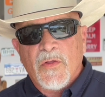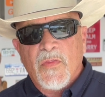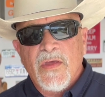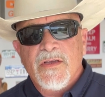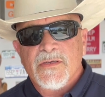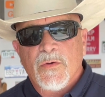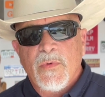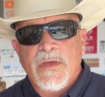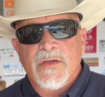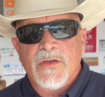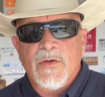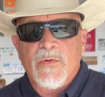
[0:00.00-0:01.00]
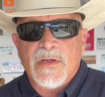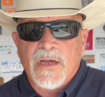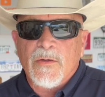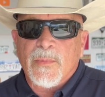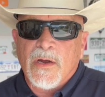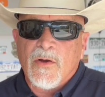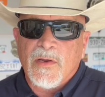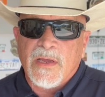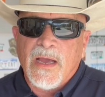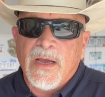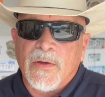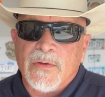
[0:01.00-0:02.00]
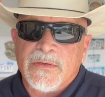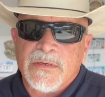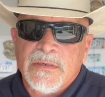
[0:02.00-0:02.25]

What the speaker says: things that we can do to help Harley out.